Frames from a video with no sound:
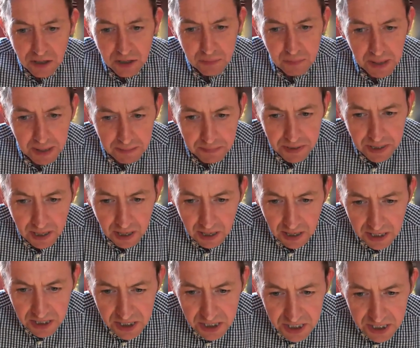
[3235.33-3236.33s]
do
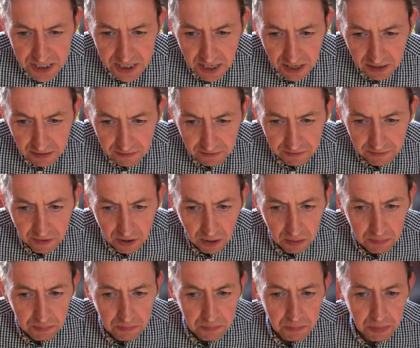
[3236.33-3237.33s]
peptides
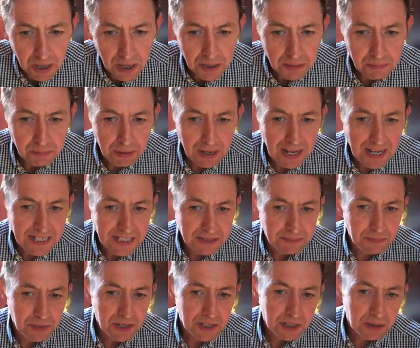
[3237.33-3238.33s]
from blood
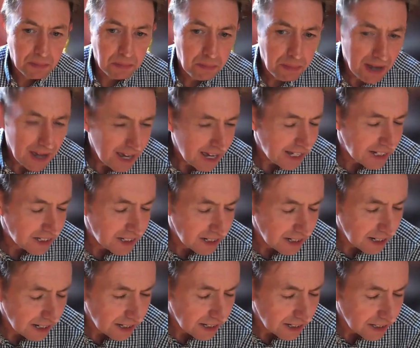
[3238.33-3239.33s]
plasma compare
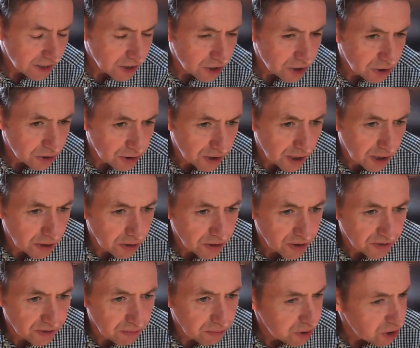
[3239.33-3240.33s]
to
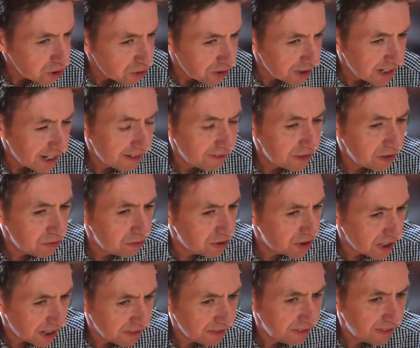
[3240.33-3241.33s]
those from urine? Have you
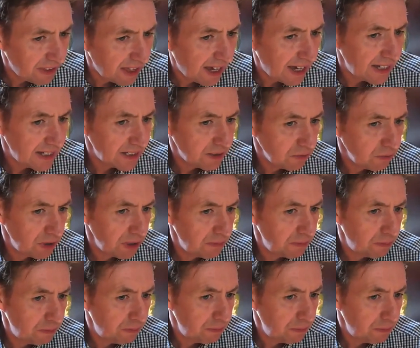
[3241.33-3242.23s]
done that with